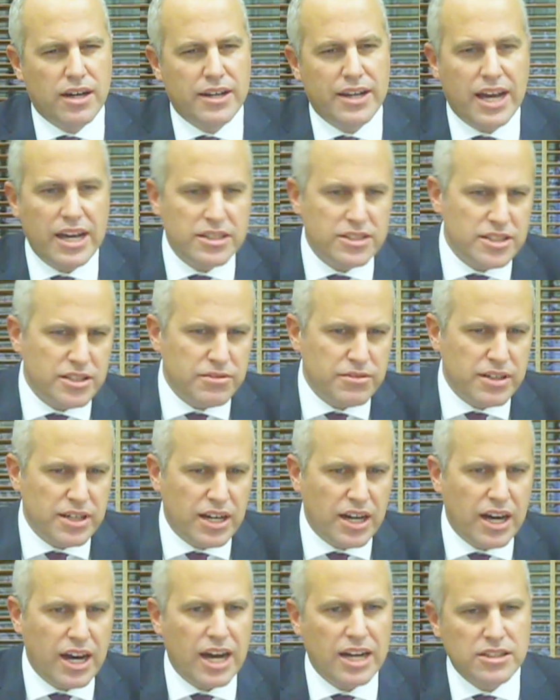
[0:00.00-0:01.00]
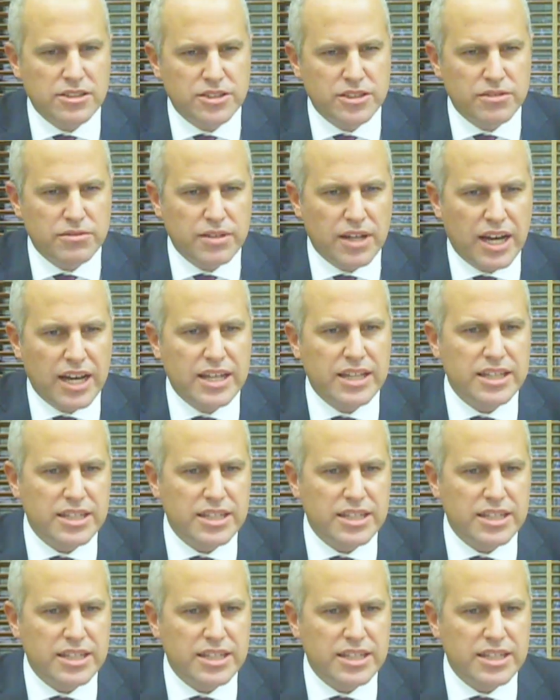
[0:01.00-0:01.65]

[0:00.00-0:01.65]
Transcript: Nigeria, Algeria,